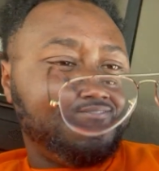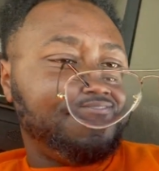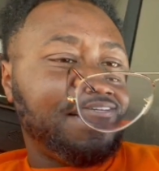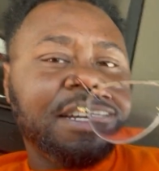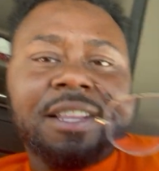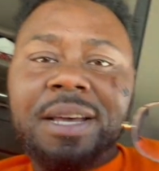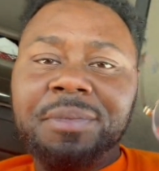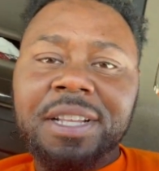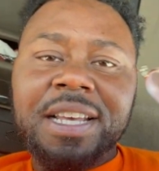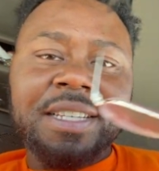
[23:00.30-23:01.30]
How y'all like
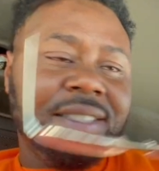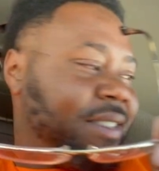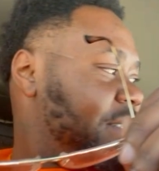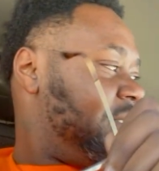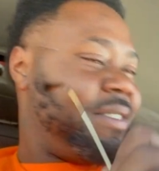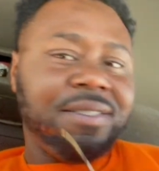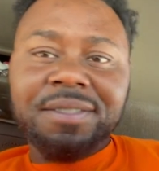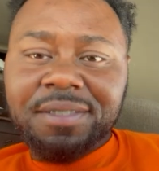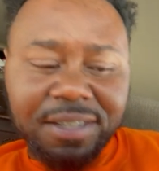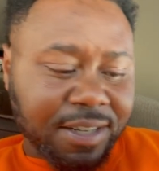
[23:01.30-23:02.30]
my glasses?
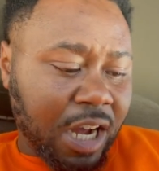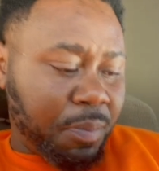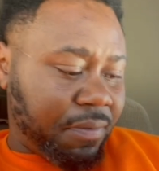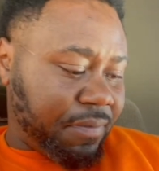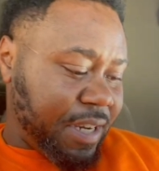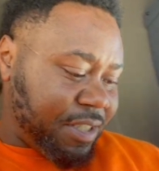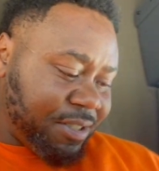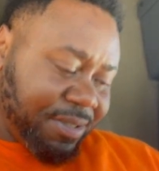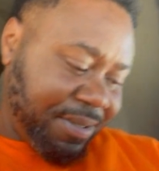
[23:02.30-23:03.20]
Look all professional.